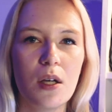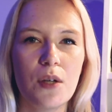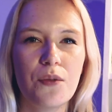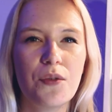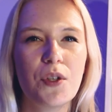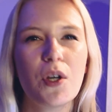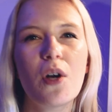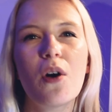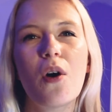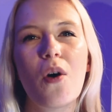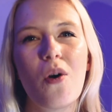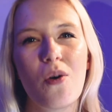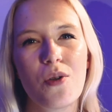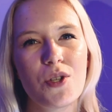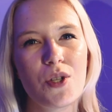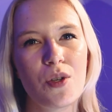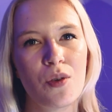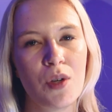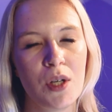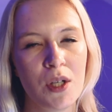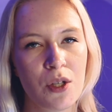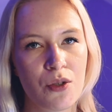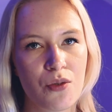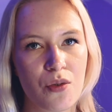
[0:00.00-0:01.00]
If you're
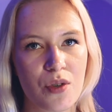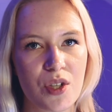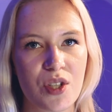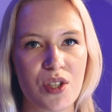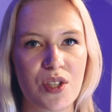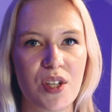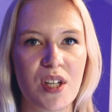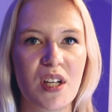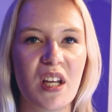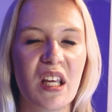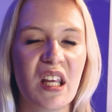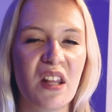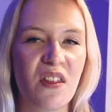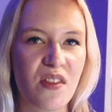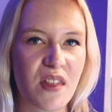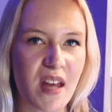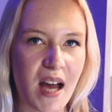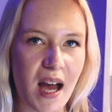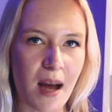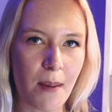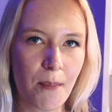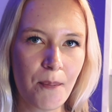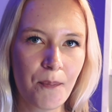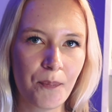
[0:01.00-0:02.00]
also interested in
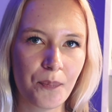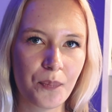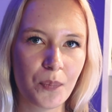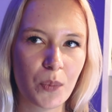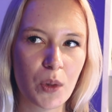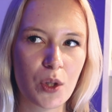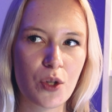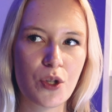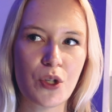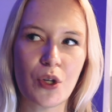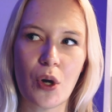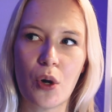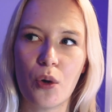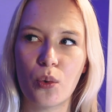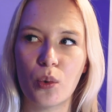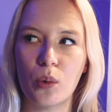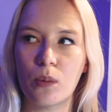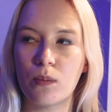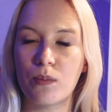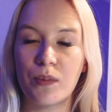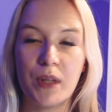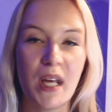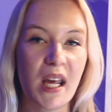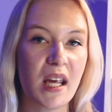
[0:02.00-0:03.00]
them, so
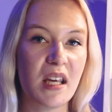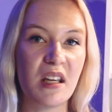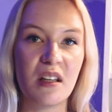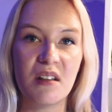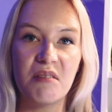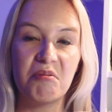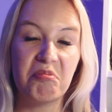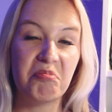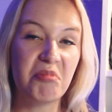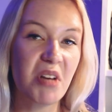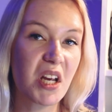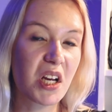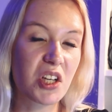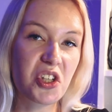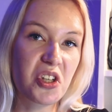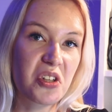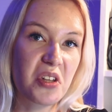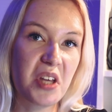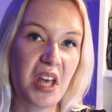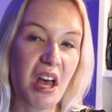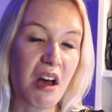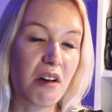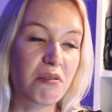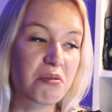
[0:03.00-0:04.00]
they
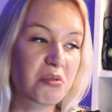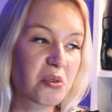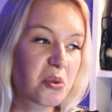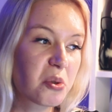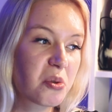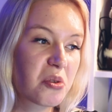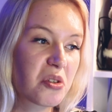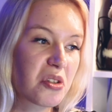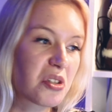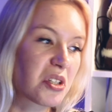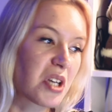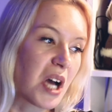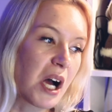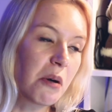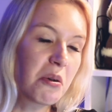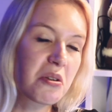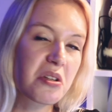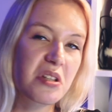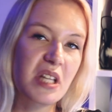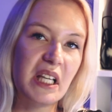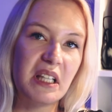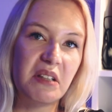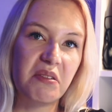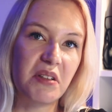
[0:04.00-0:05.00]
actually have good
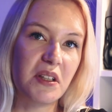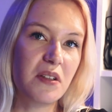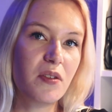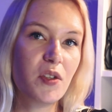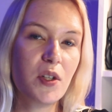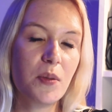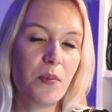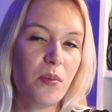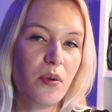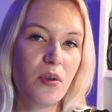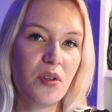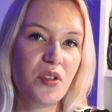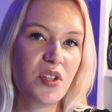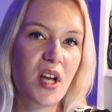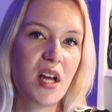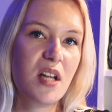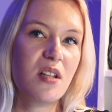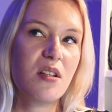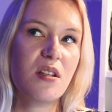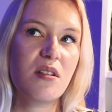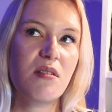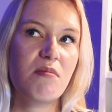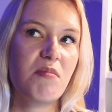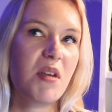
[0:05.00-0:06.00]
discounts,
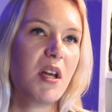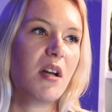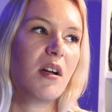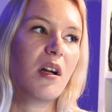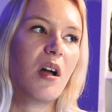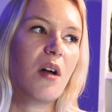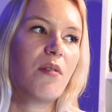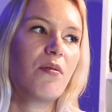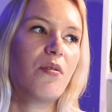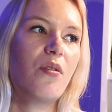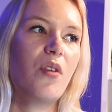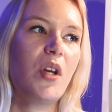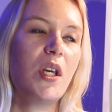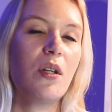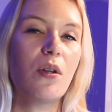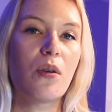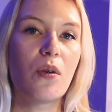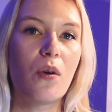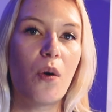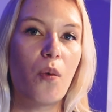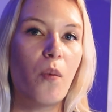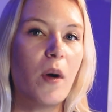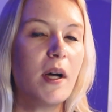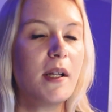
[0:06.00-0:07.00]
50% they're covering
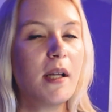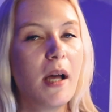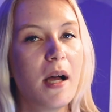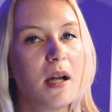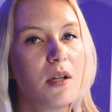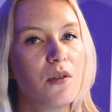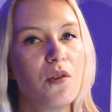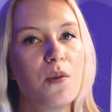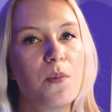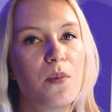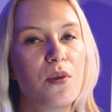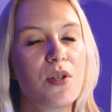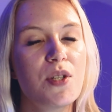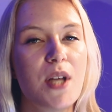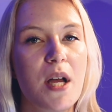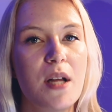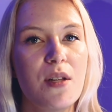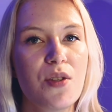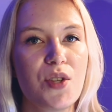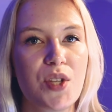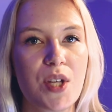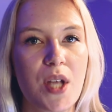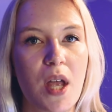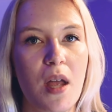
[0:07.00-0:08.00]
or
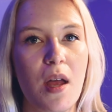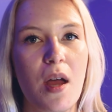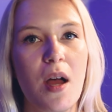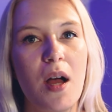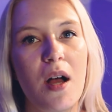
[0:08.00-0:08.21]
100%.